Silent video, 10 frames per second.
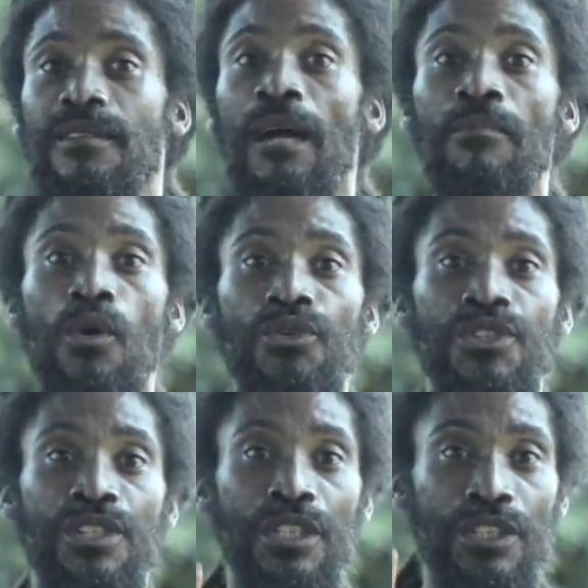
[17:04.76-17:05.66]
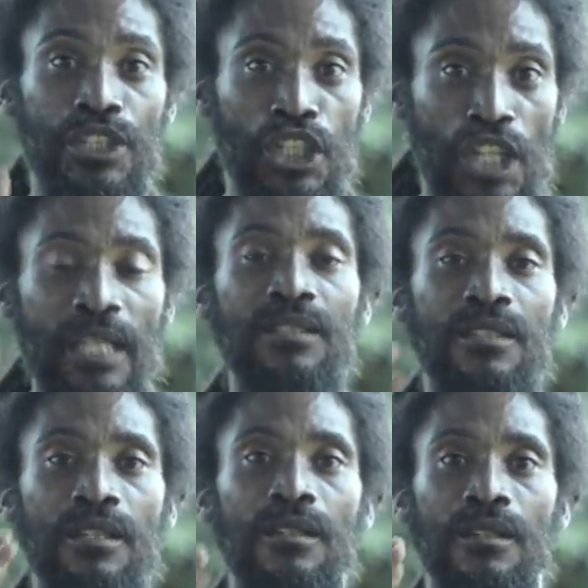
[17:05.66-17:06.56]
A most
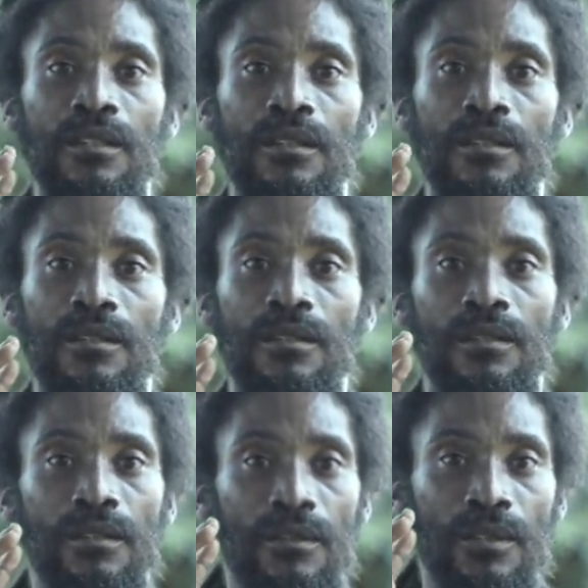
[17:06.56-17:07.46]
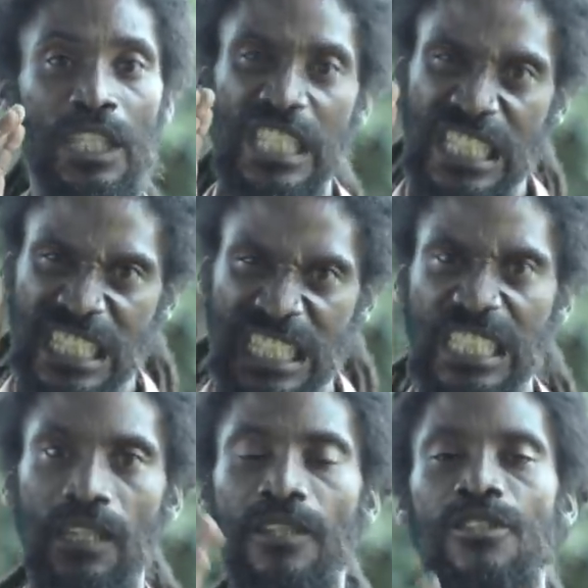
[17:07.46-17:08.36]
gentle
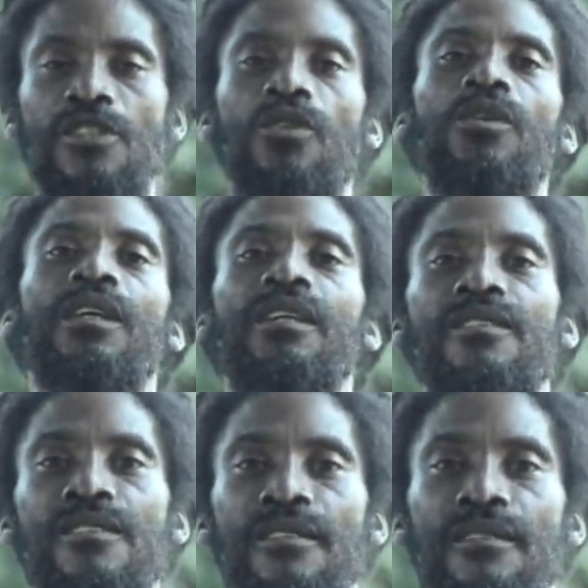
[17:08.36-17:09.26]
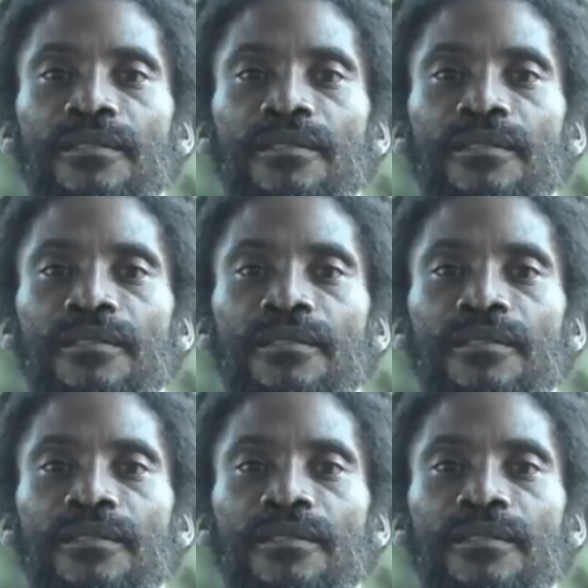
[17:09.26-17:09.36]
healing soul he is.